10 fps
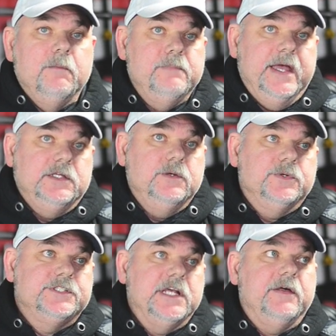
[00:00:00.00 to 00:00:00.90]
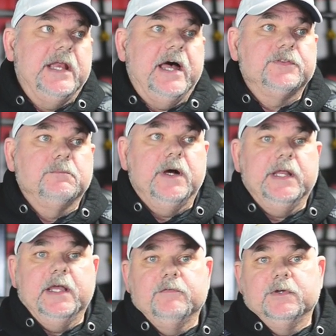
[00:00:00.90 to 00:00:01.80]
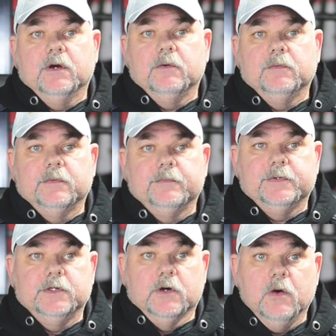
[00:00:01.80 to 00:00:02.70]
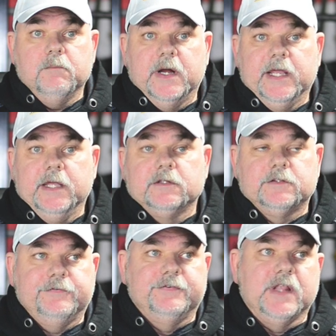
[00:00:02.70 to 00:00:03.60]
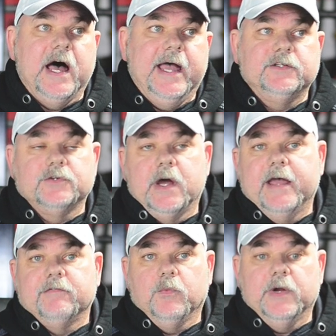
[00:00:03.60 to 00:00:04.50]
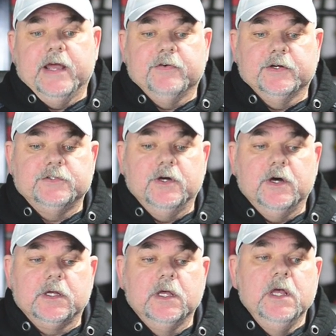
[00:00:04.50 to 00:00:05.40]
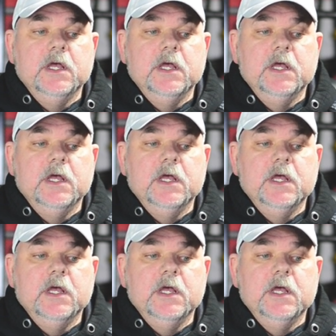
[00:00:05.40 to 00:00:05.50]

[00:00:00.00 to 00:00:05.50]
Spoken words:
meant you were shelling out the money of your own money to fly, drive, or whatever it took